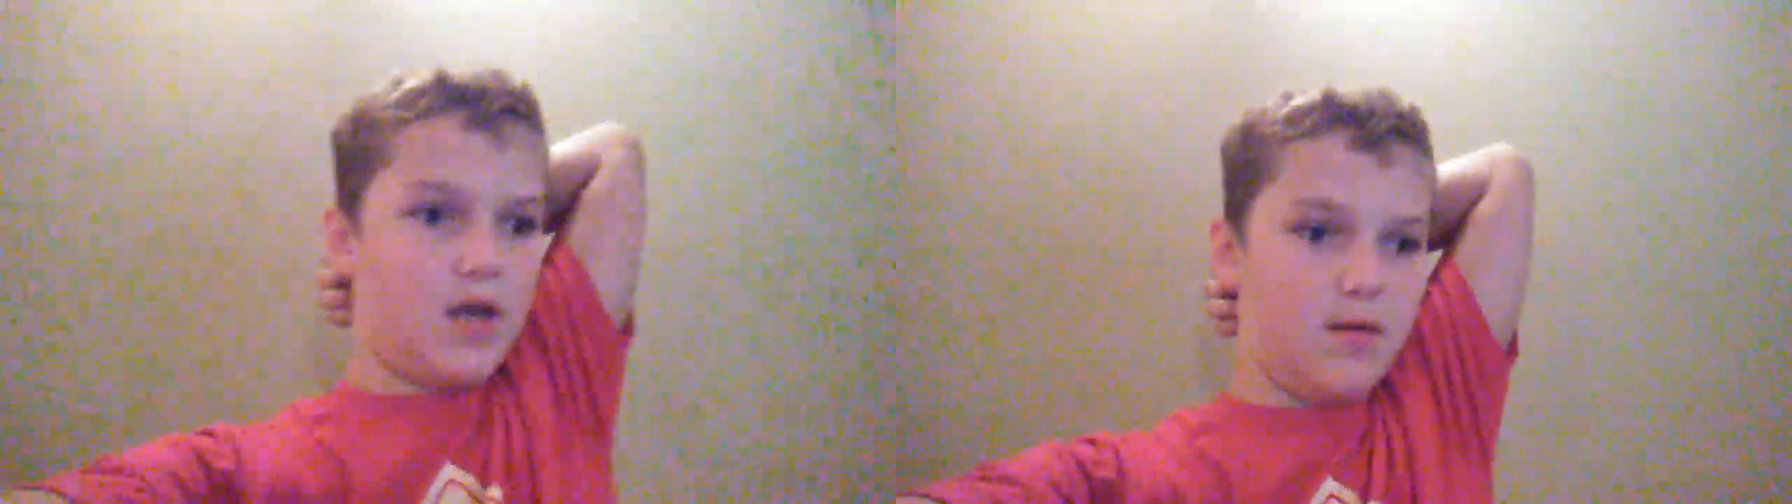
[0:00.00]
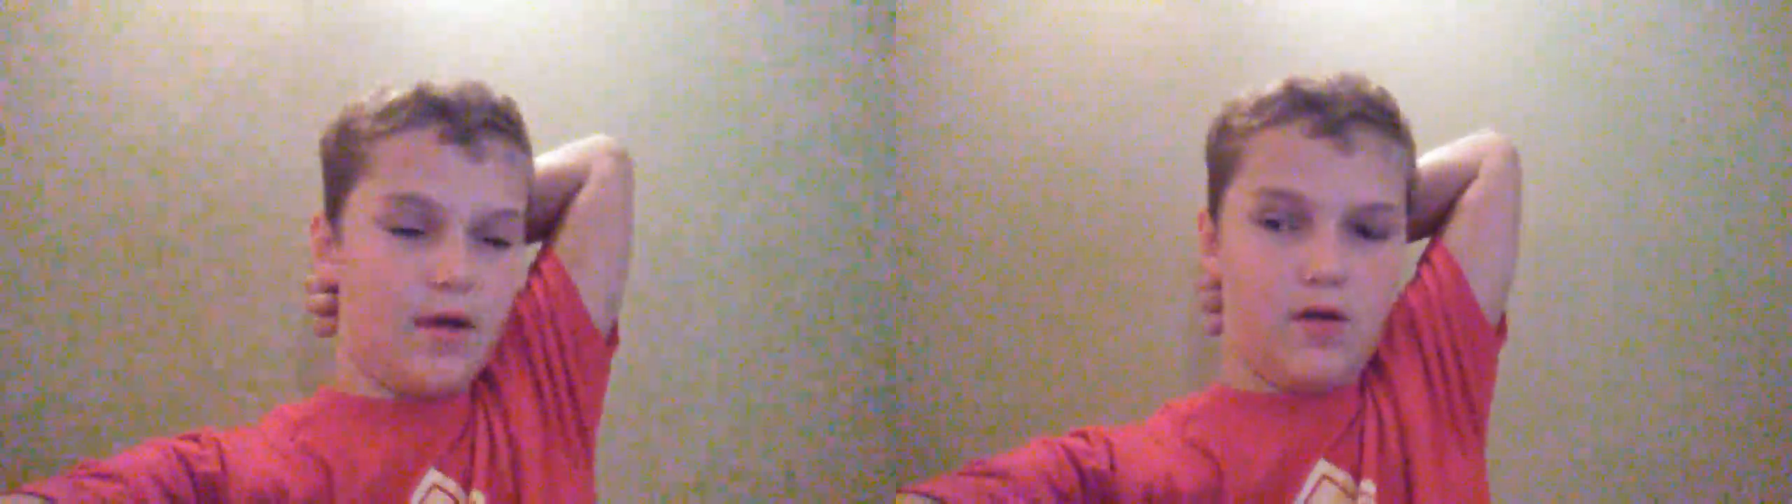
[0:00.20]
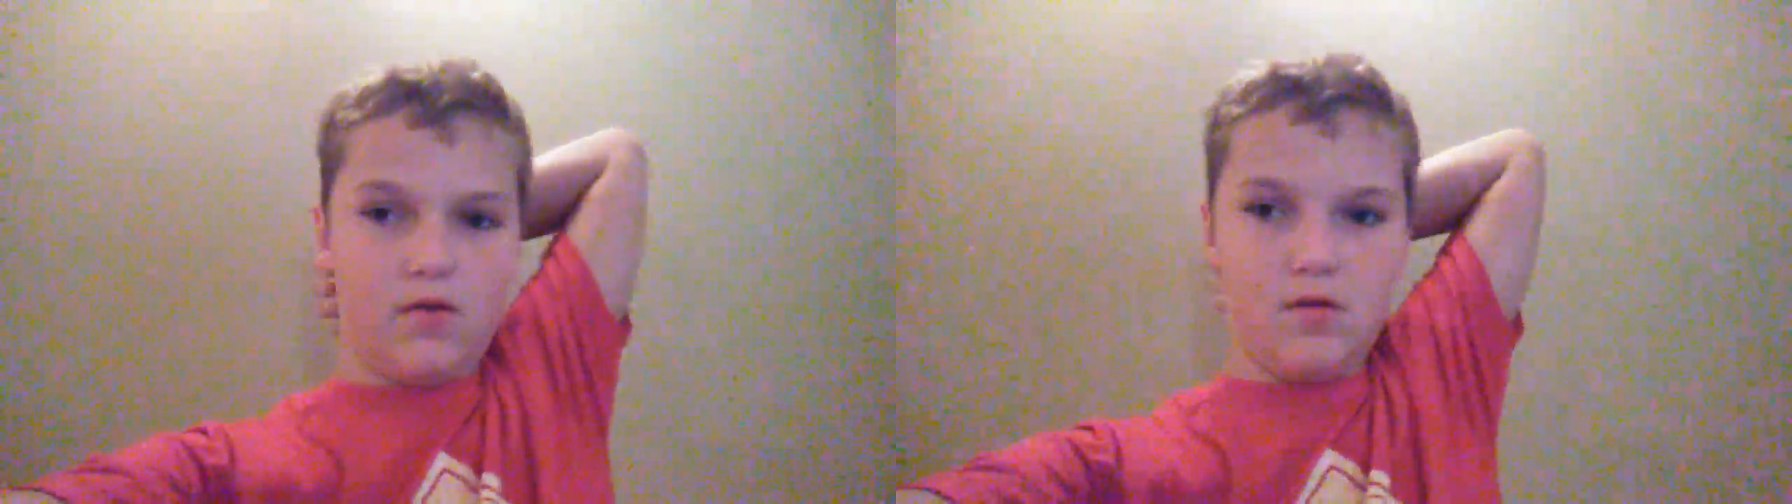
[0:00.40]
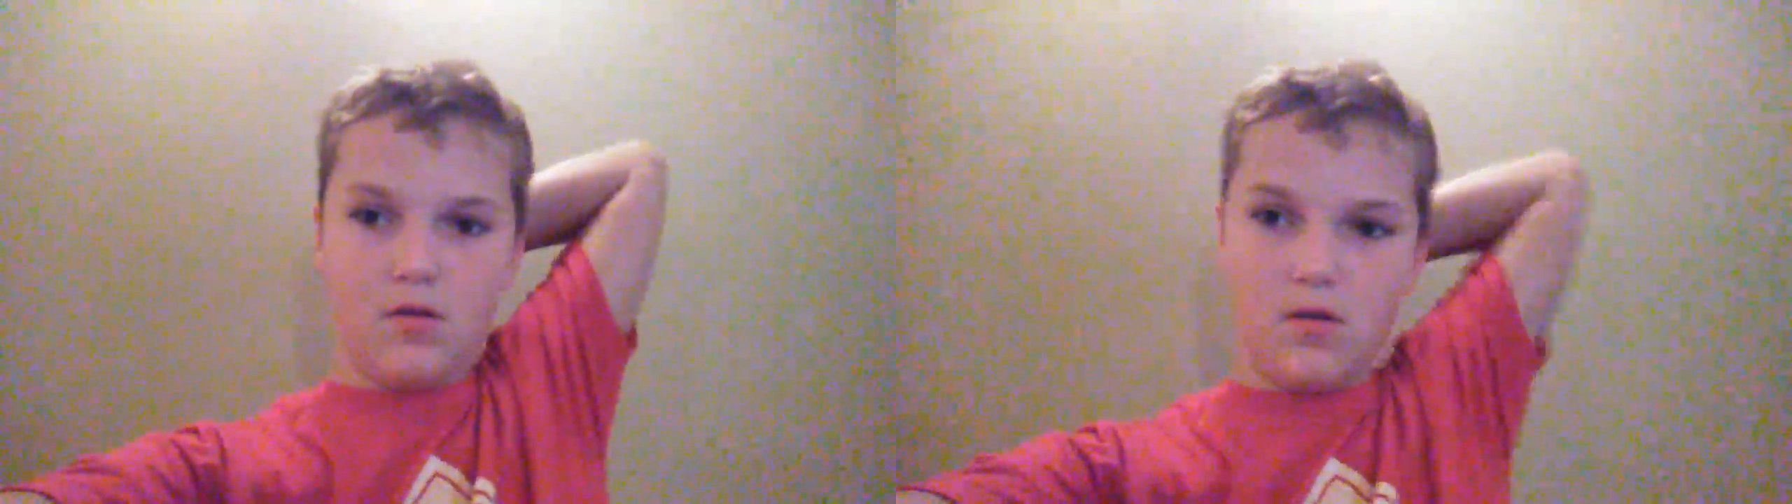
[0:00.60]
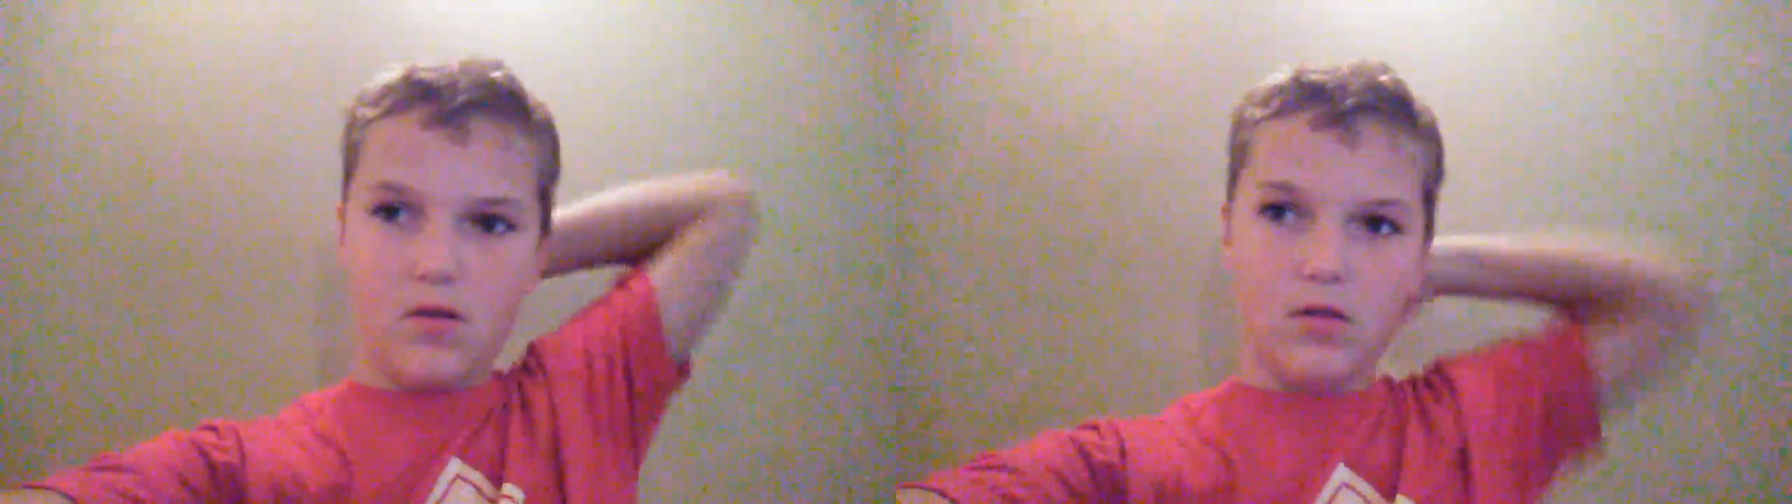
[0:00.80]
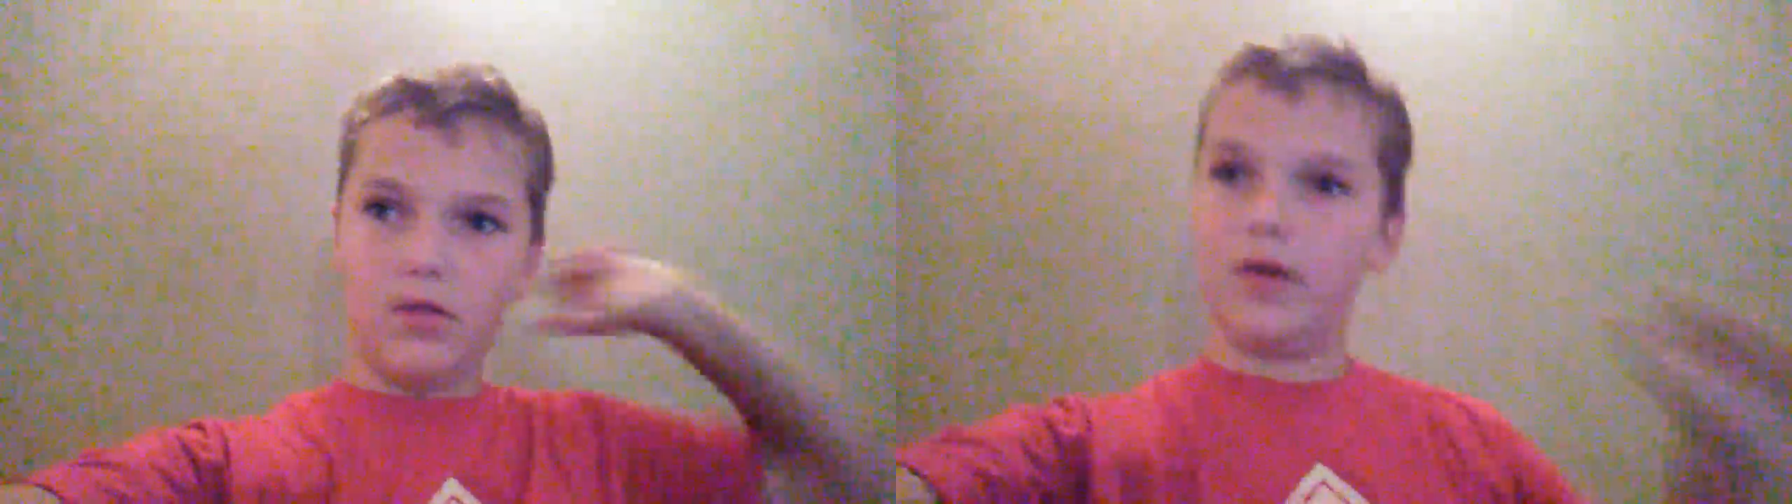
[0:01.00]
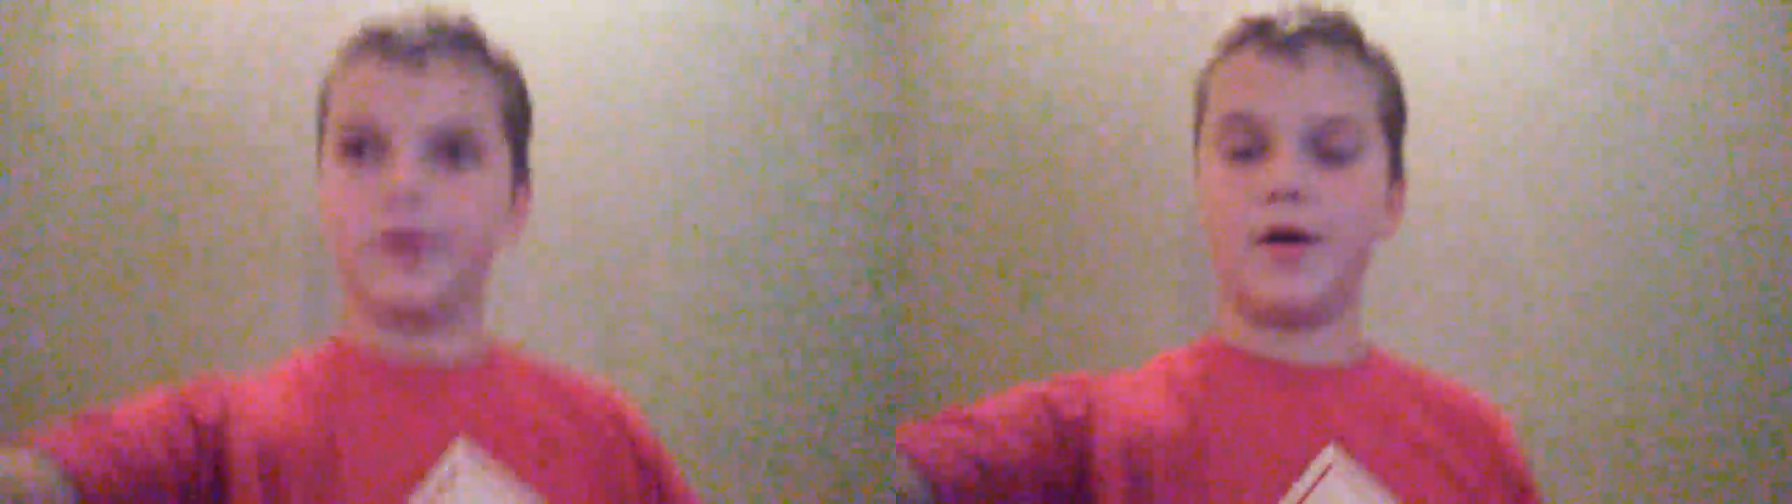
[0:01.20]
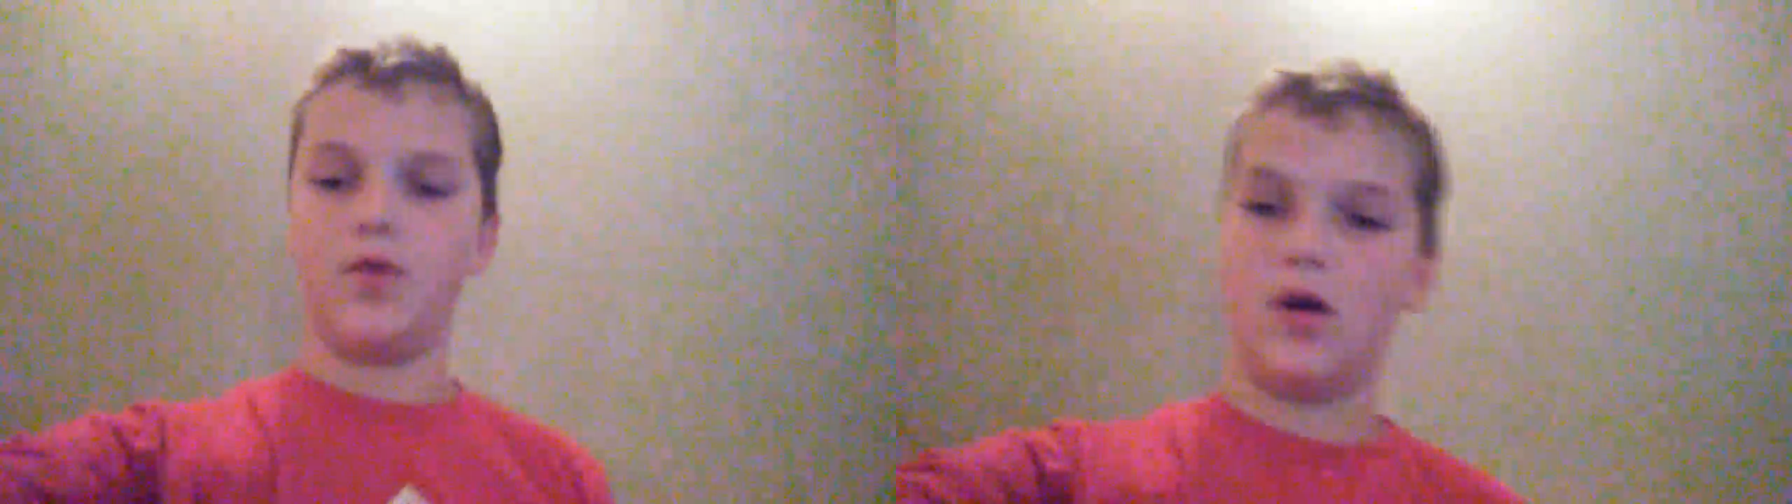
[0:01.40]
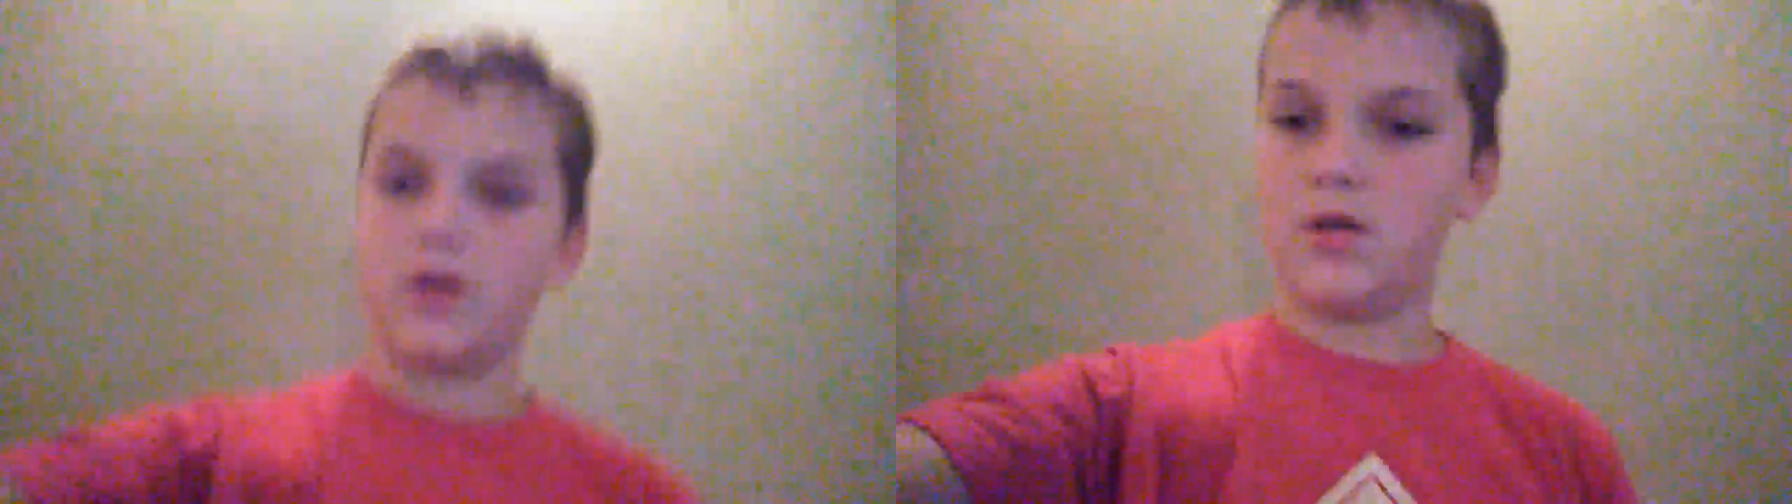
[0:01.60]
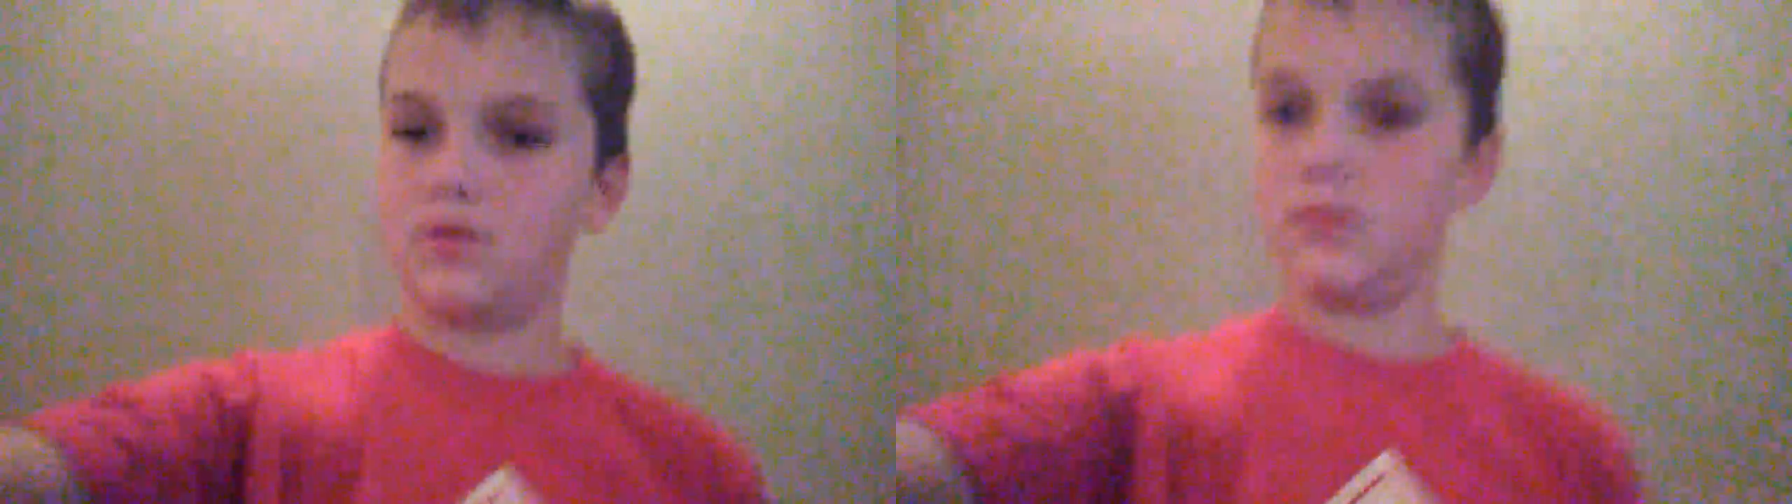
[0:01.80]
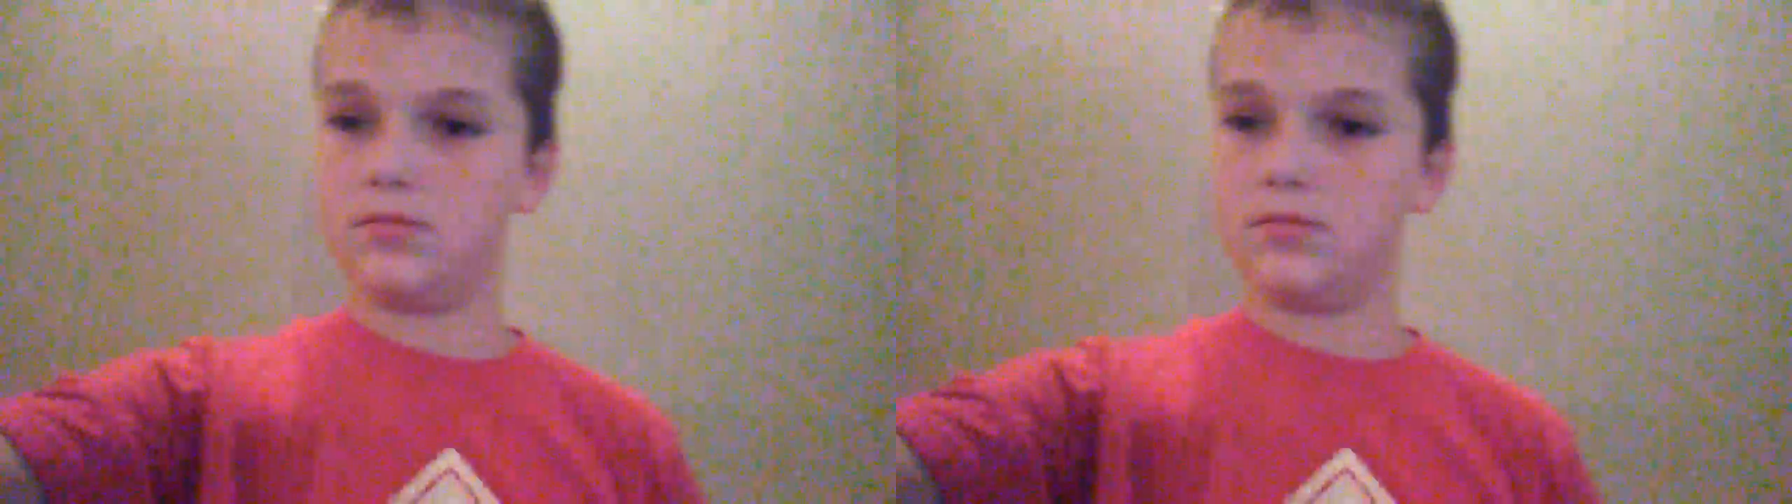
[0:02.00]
DML logo on it.